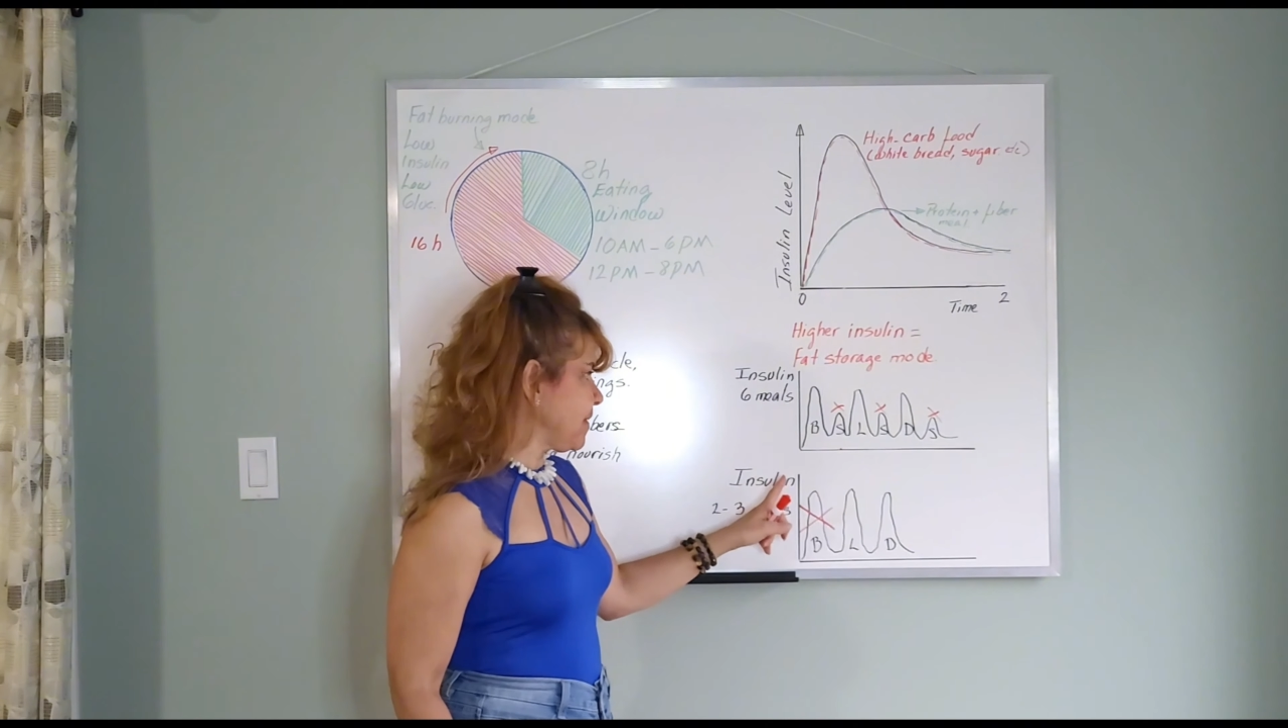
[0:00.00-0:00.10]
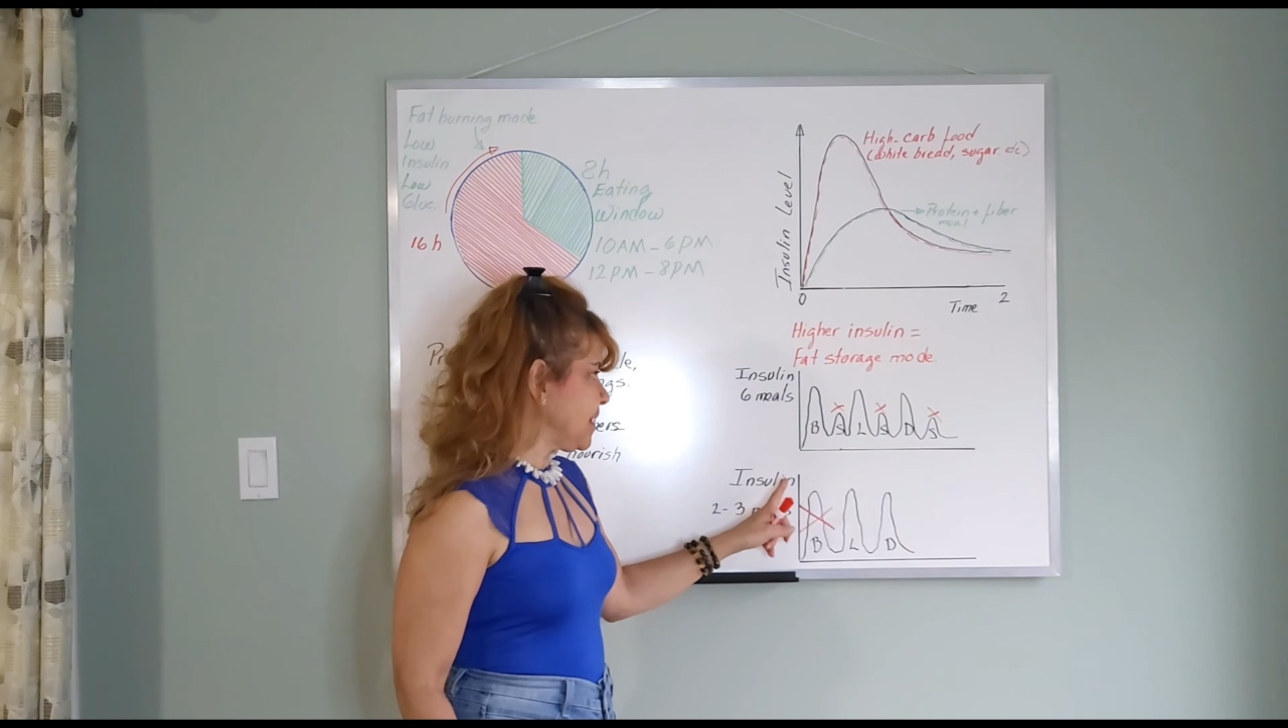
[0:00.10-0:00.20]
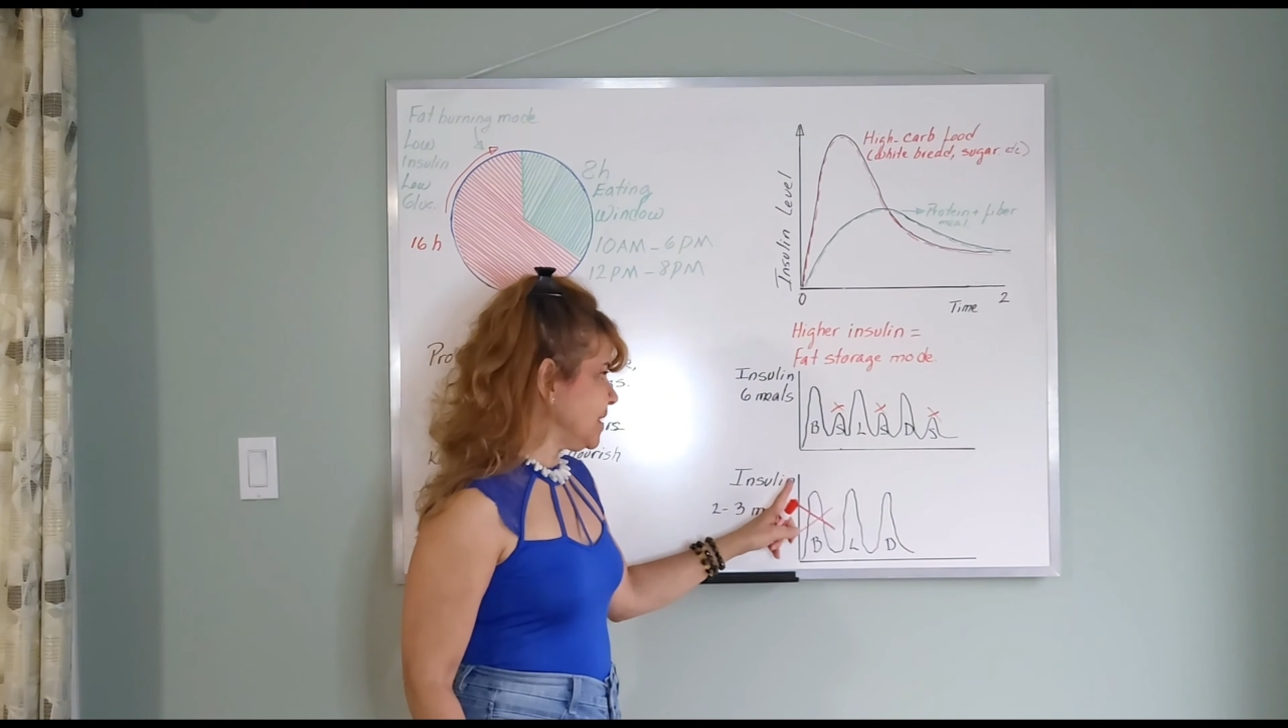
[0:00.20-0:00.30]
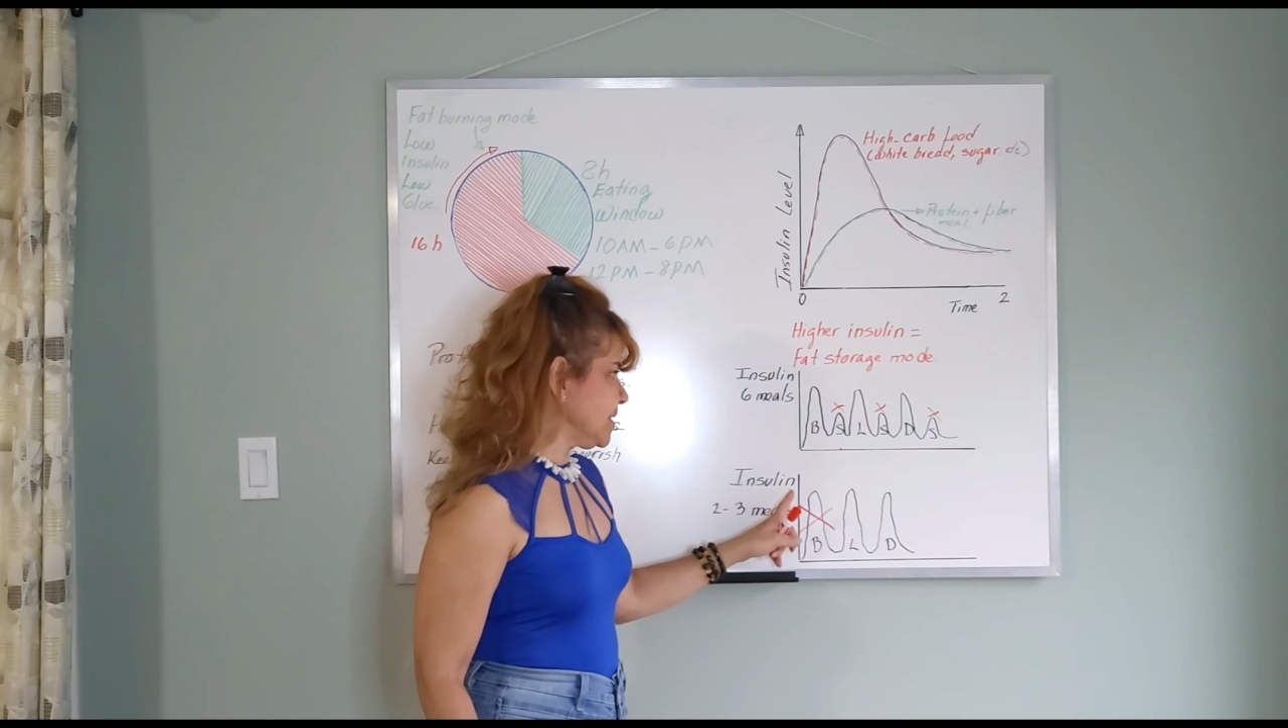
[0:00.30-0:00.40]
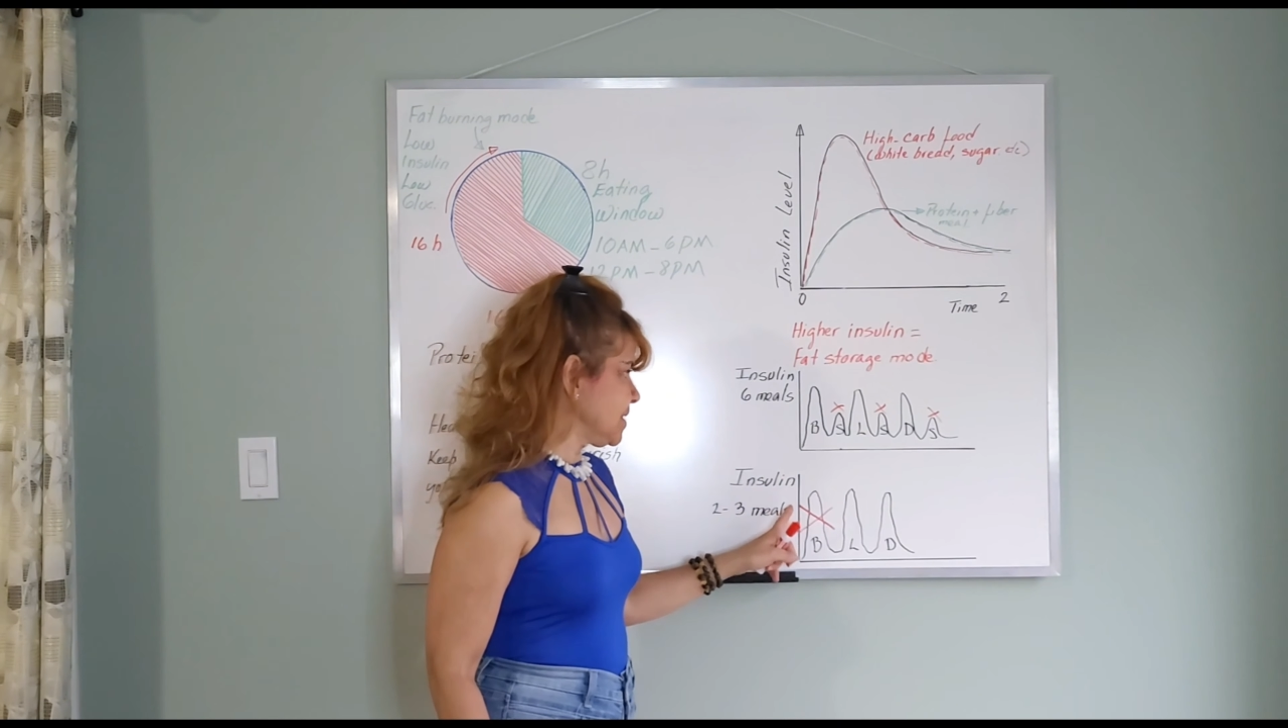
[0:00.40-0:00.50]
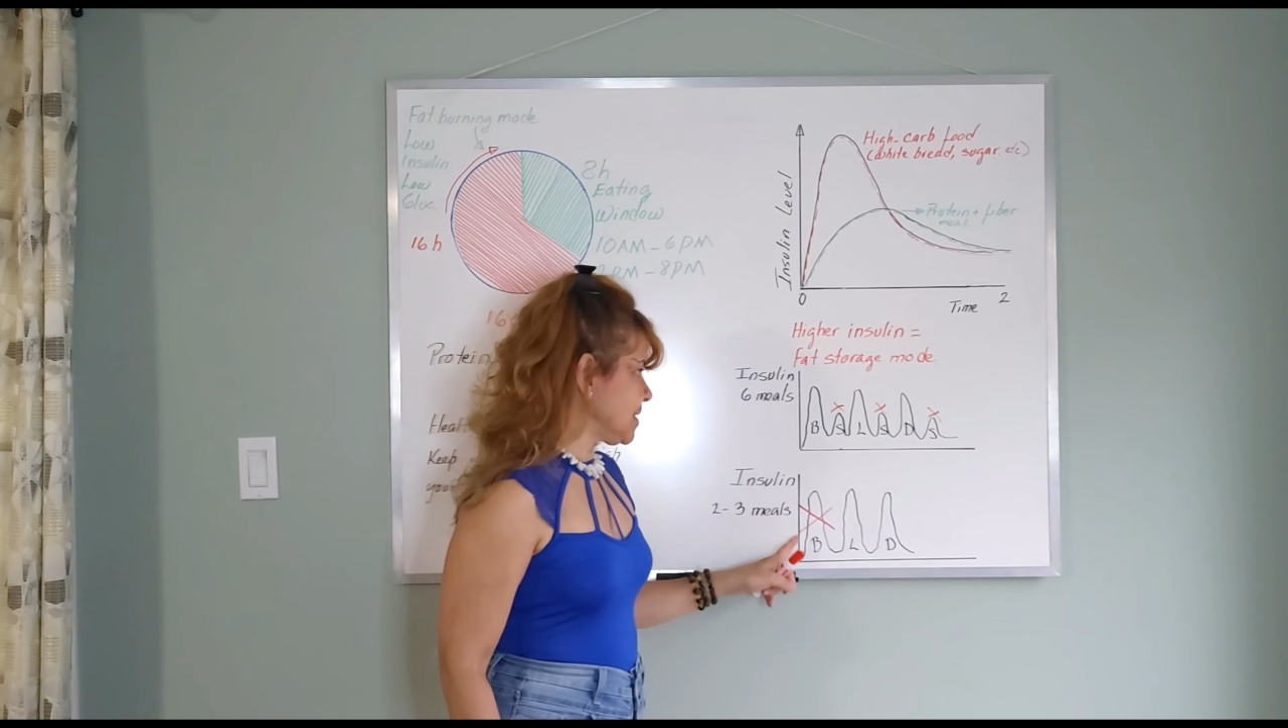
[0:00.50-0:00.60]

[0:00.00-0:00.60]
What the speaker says: this